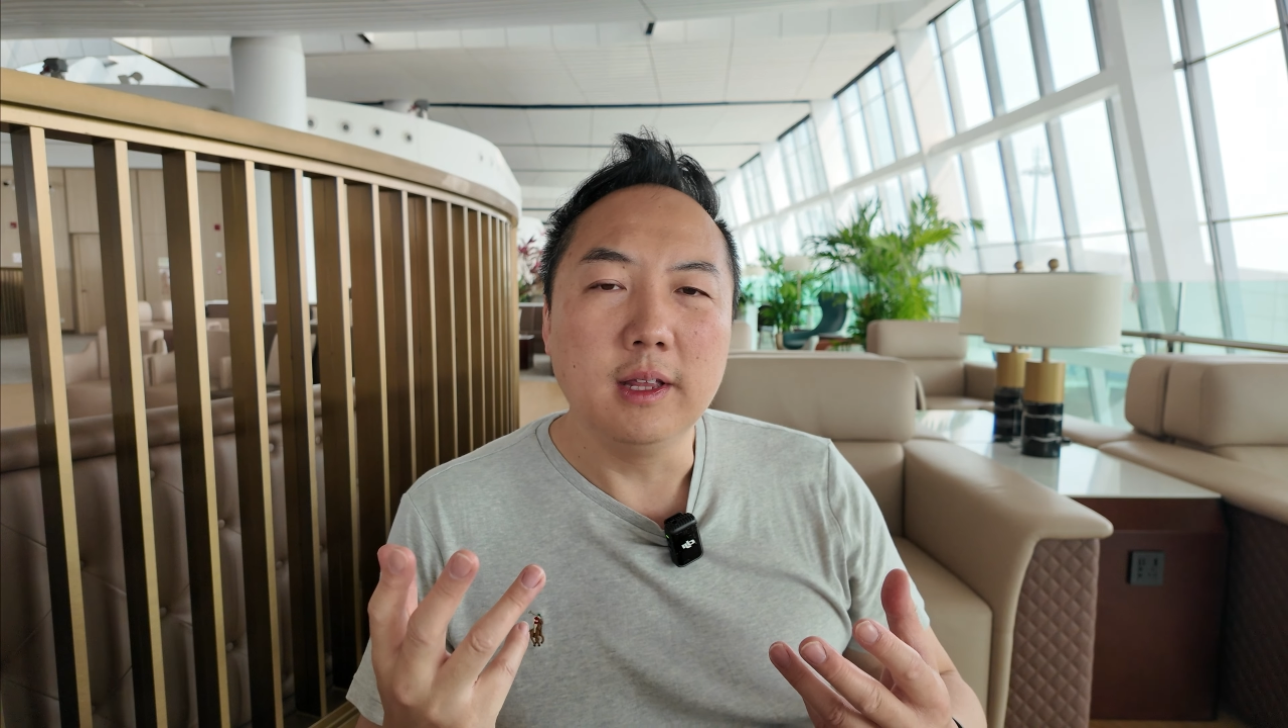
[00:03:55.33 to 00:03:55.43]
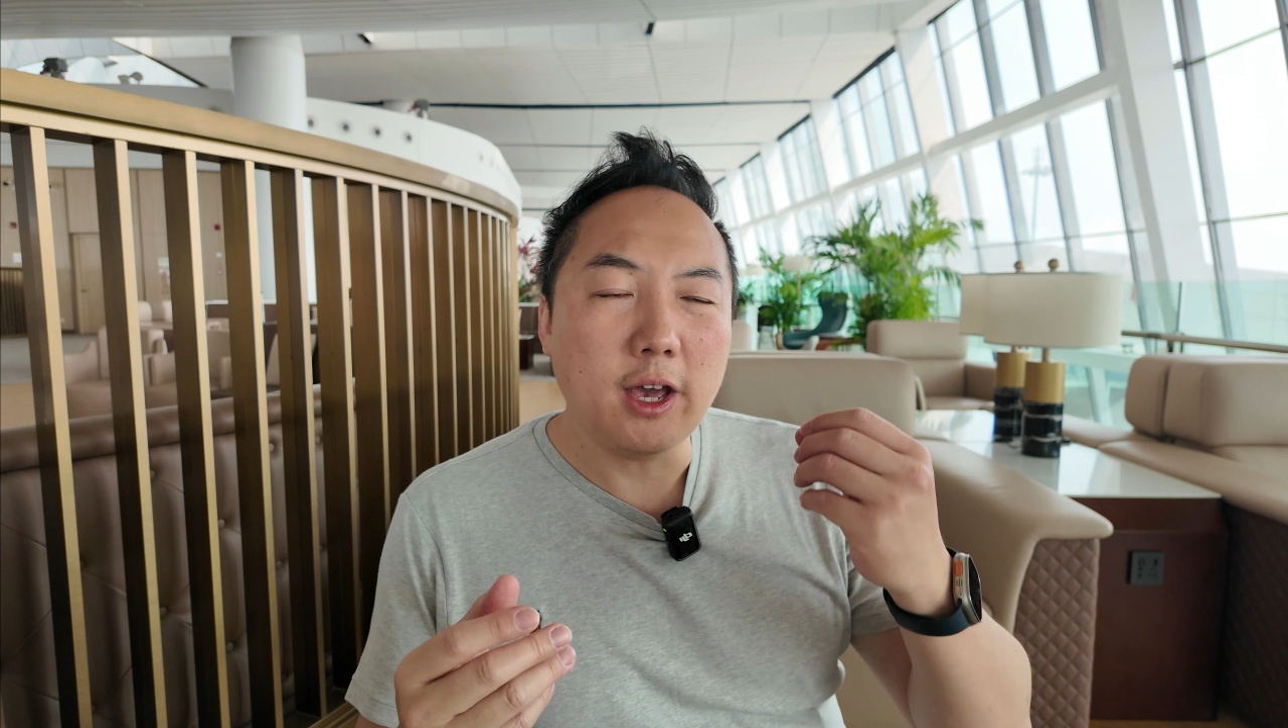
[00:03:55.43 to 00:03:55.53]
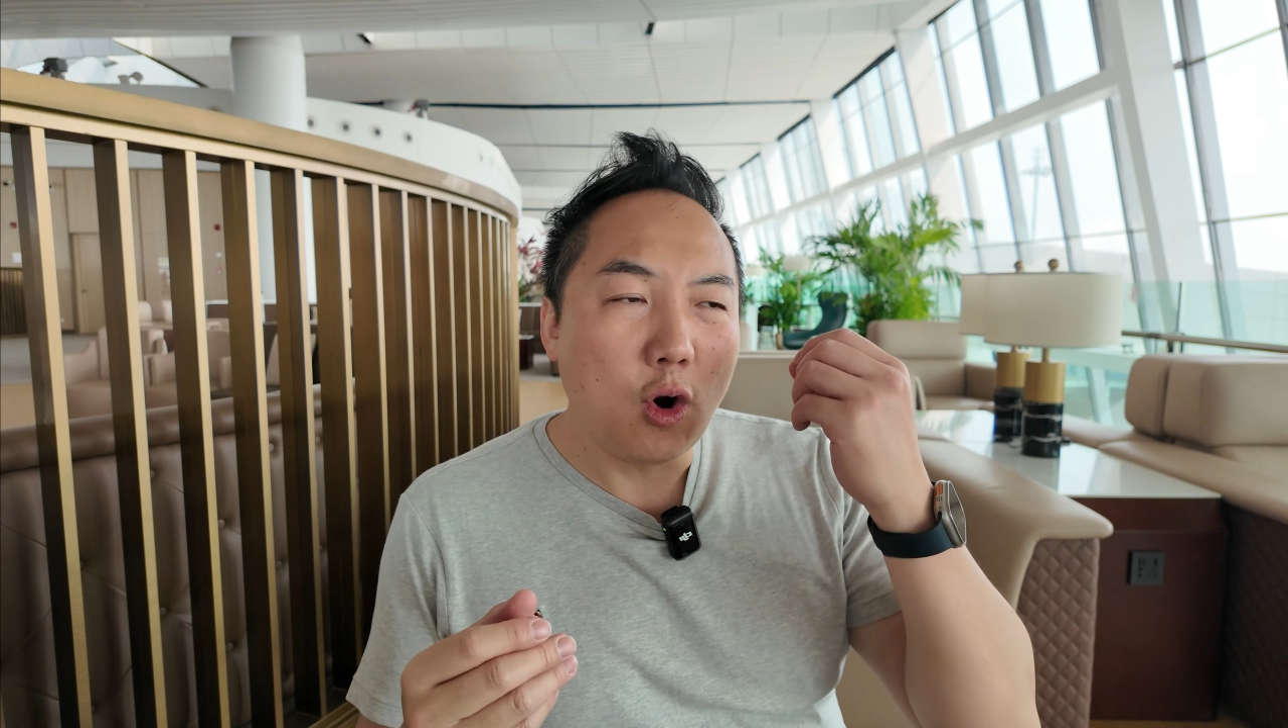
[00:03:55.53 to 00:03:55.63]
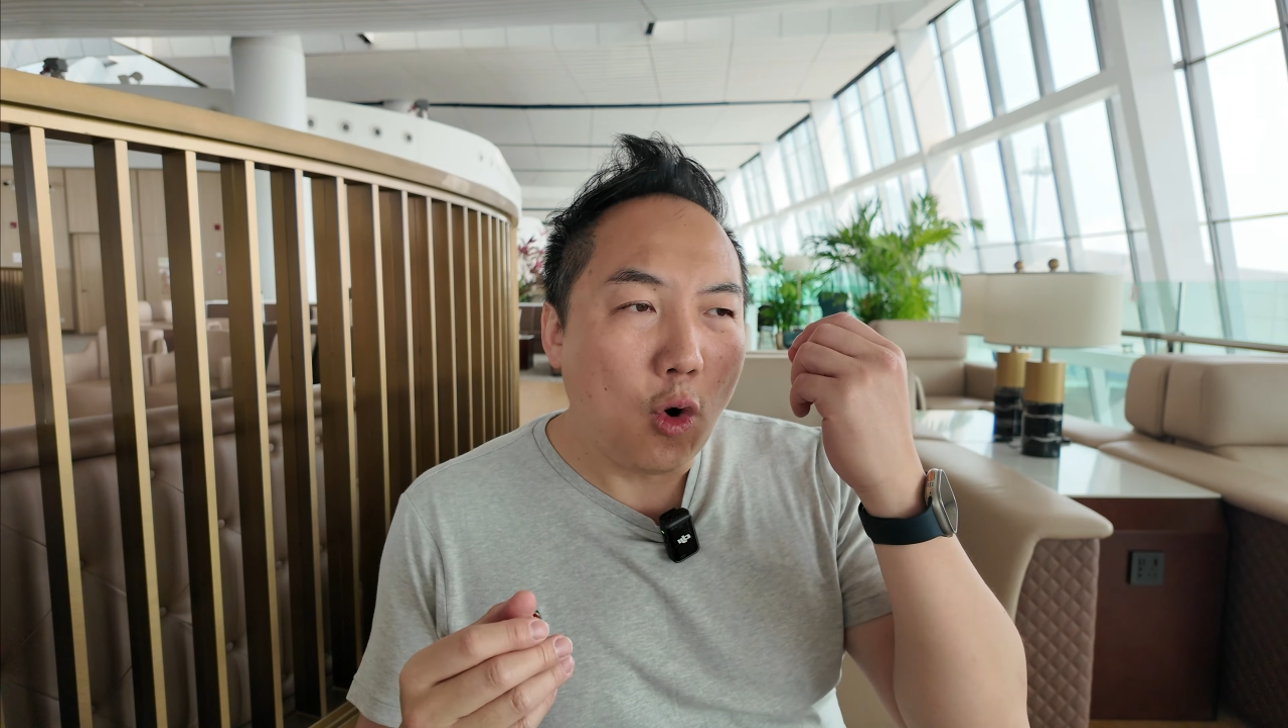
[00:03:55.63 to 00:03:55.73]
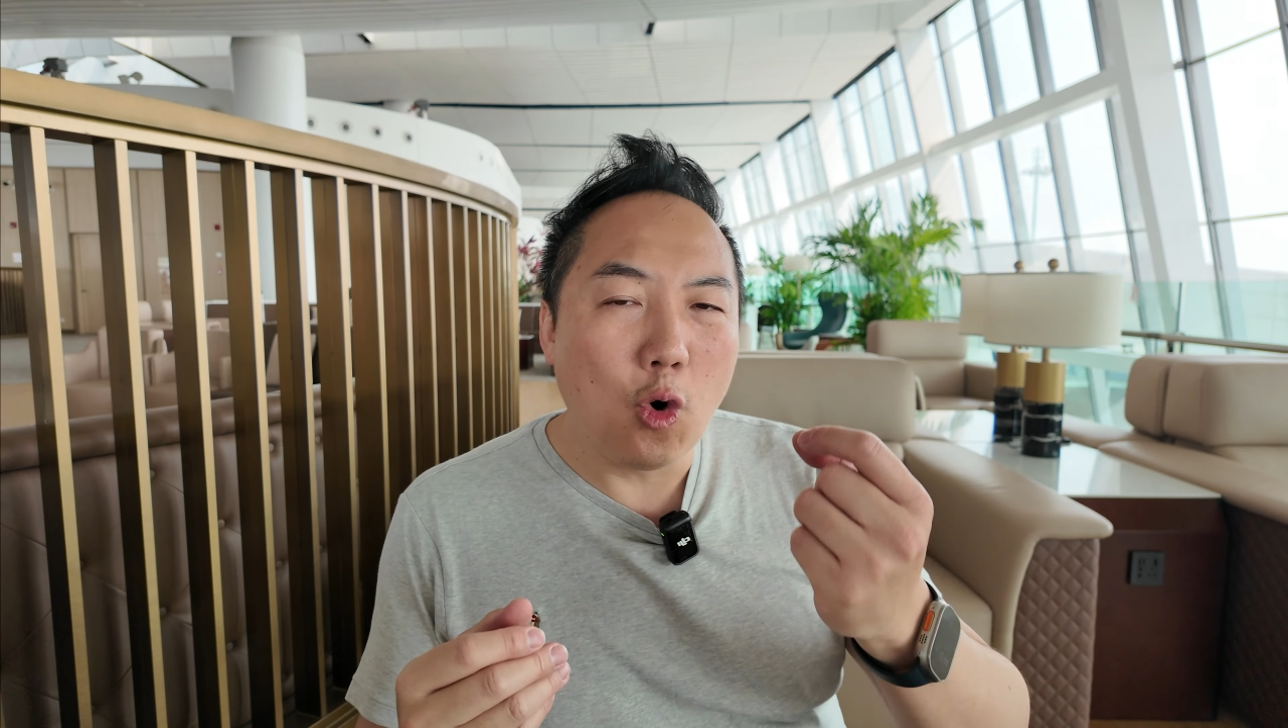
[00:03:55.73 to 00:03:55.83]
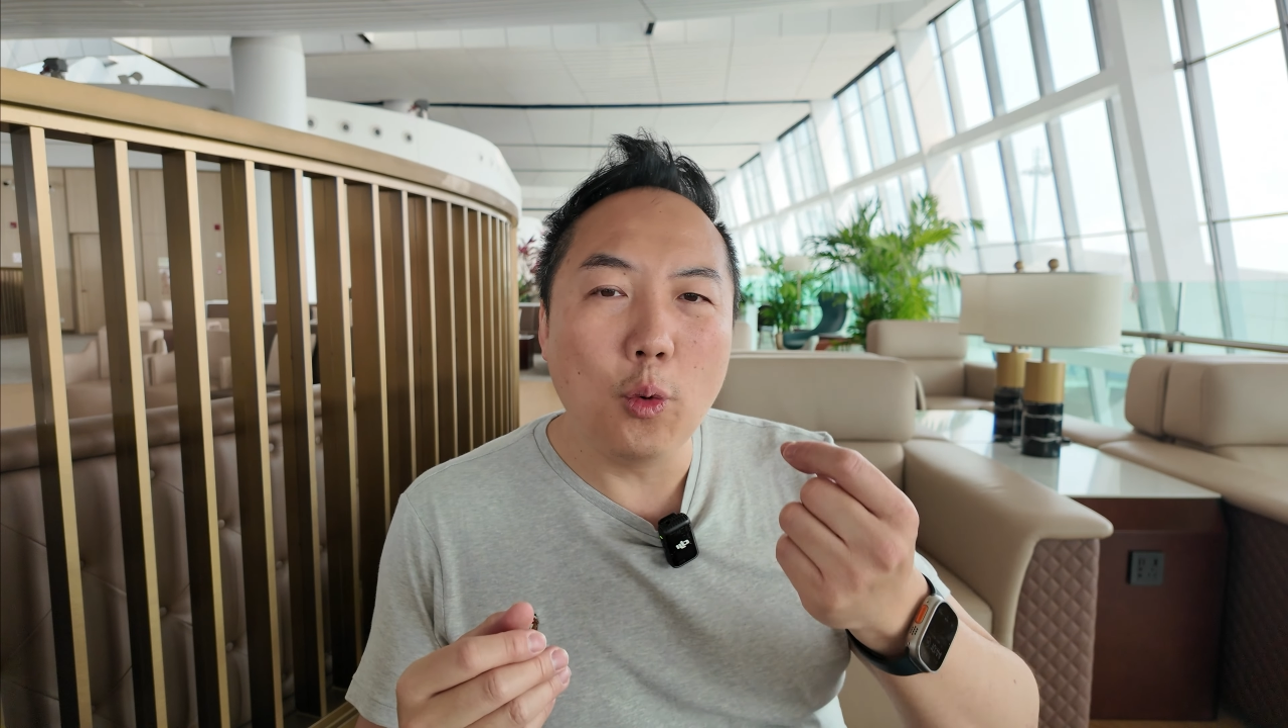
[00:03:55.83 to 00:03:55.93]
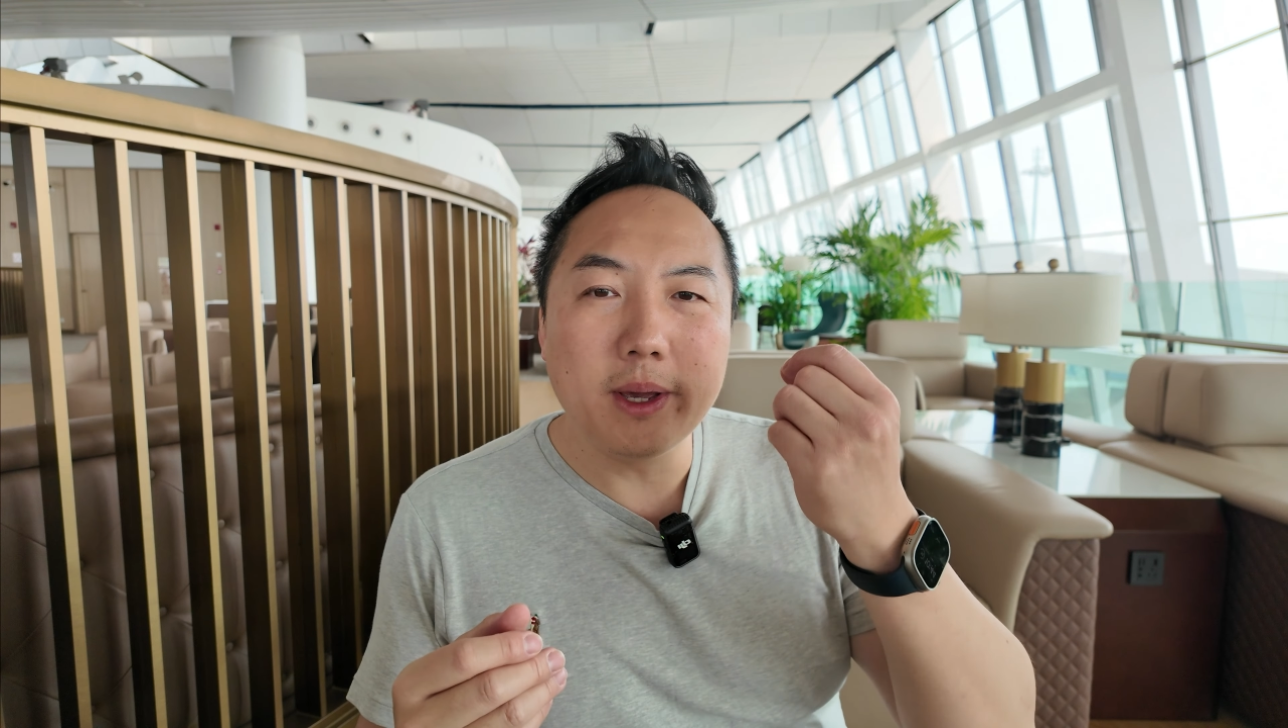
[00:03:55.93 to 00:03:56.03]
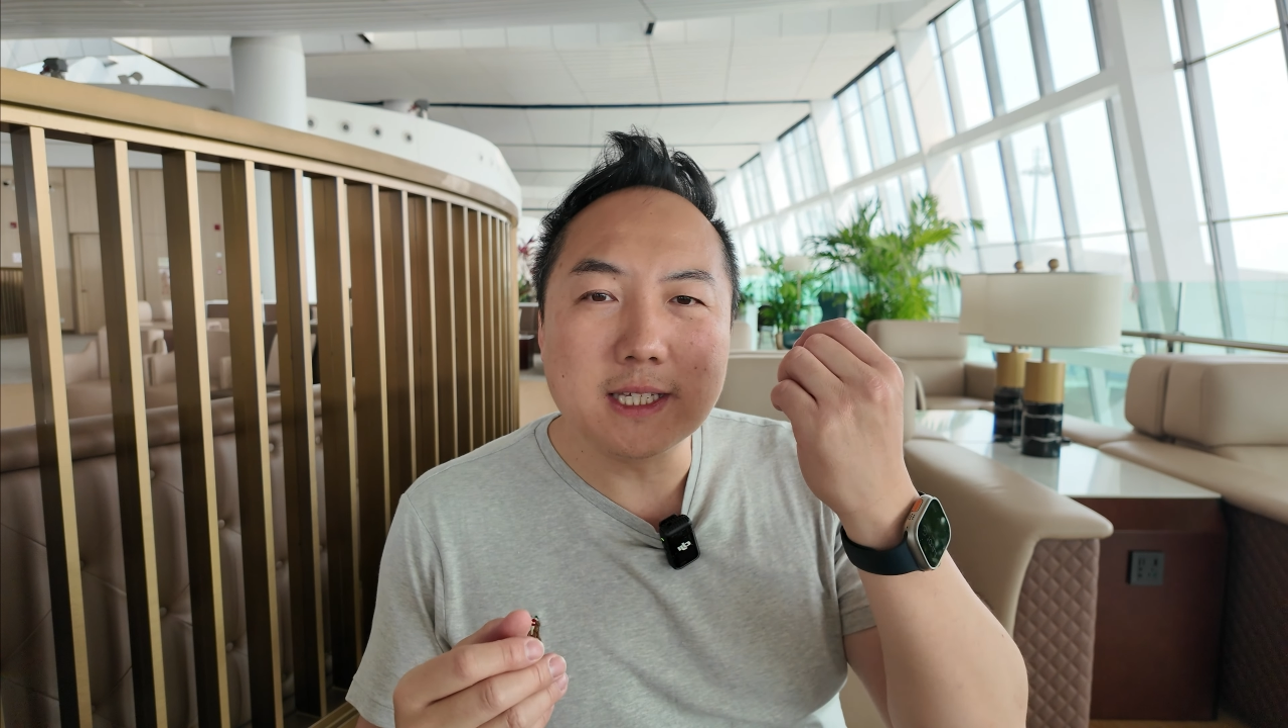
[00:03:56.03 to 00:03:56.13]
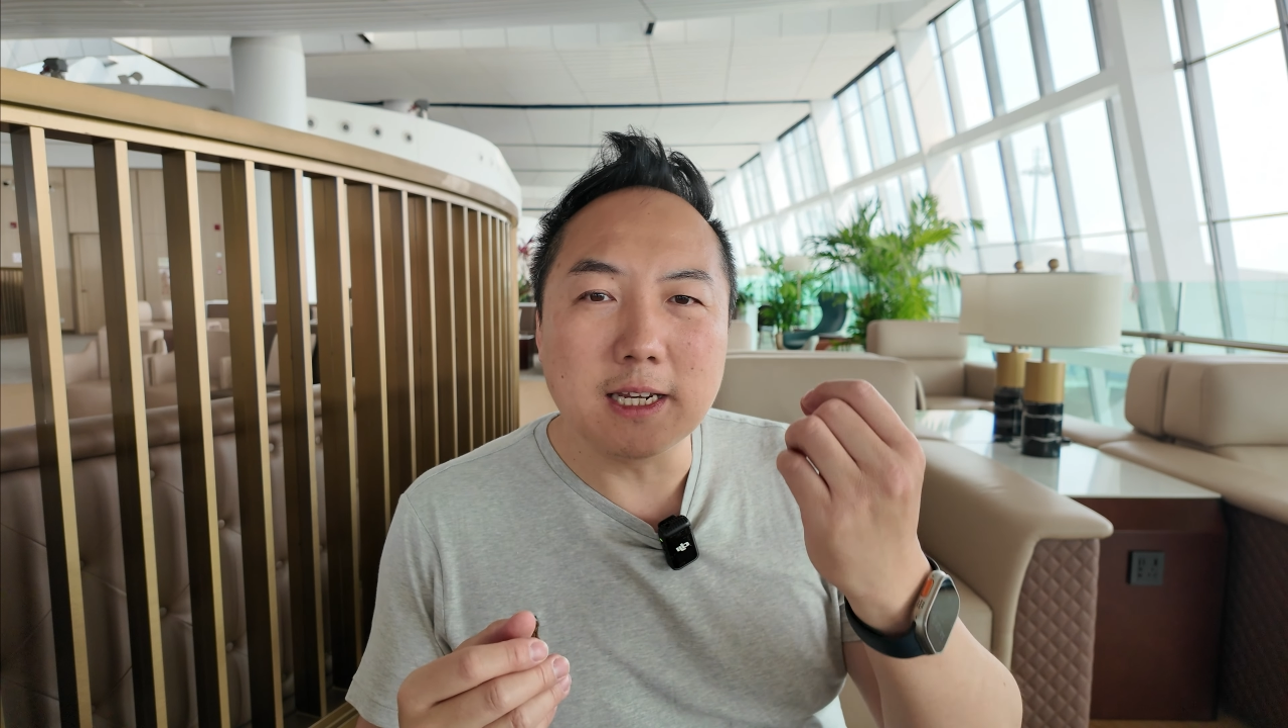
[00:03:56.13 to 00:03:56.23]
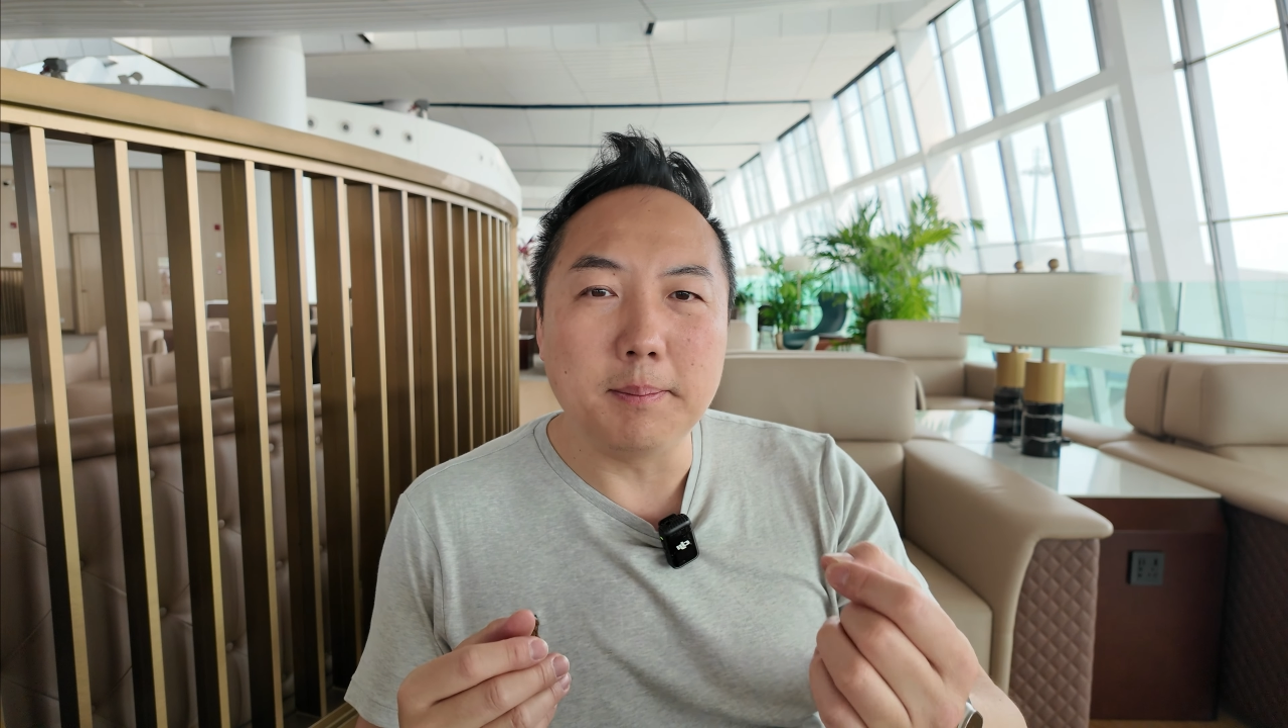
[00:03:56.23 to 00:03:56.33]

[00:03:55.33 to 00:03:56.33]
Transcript: They're always in